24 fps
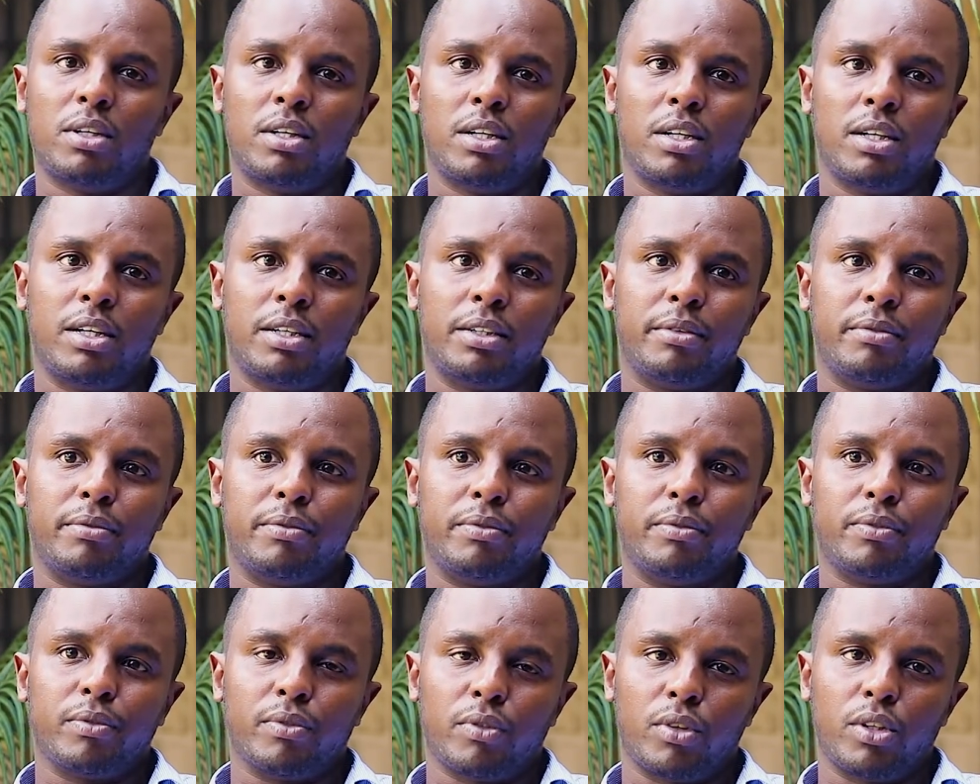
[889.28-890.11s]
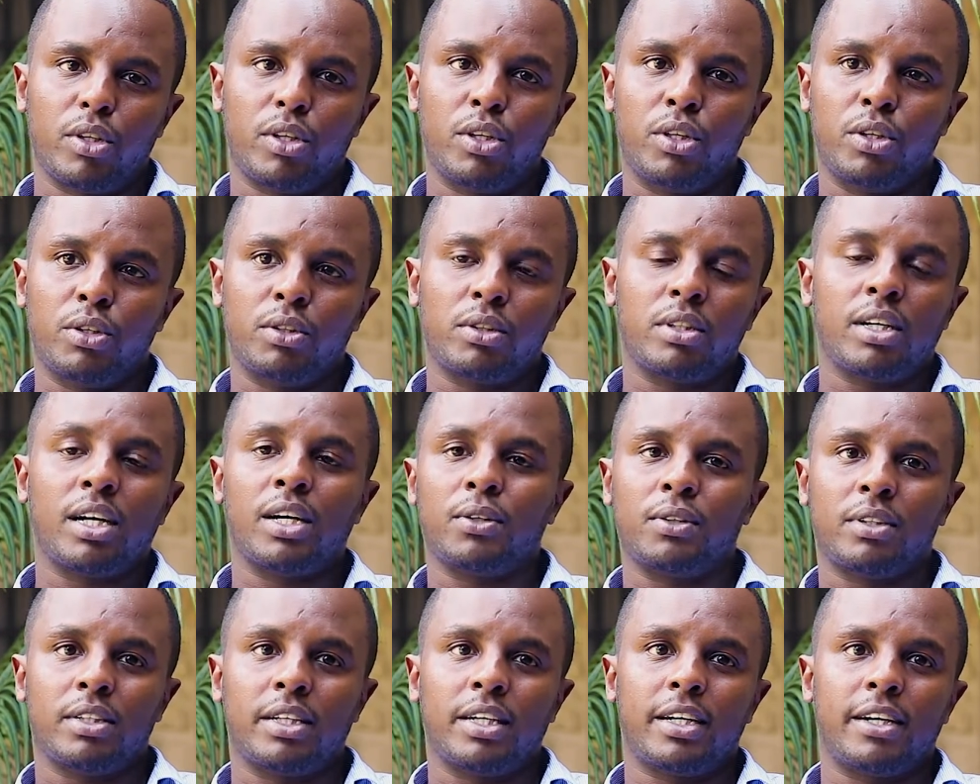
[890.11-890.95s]
um, youth
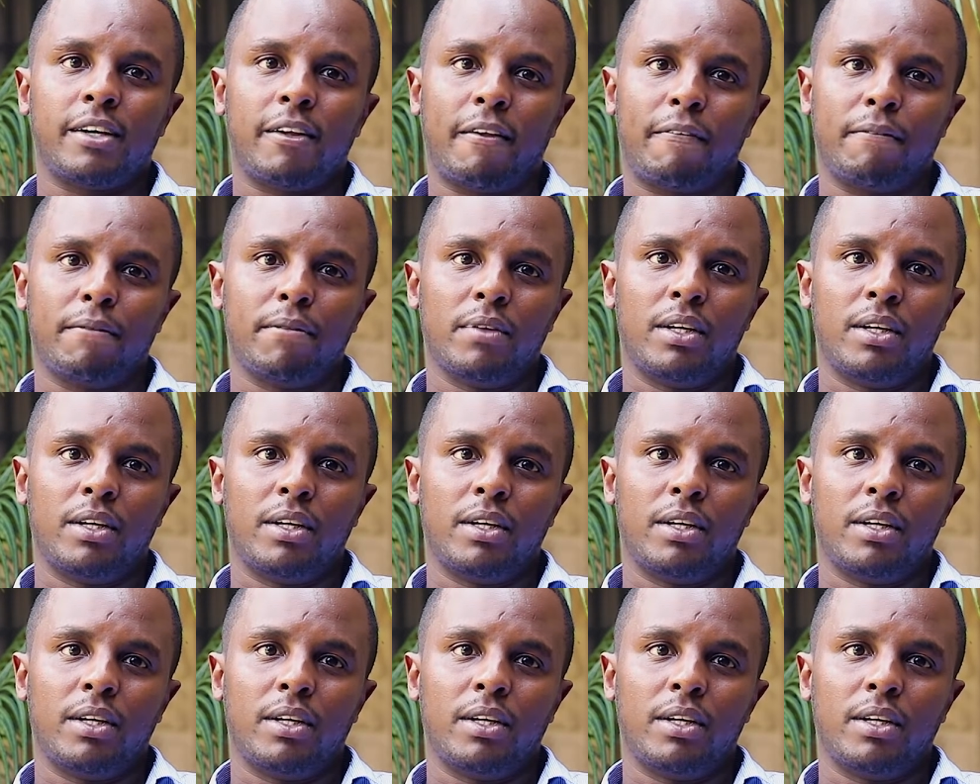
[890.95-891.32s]
out there.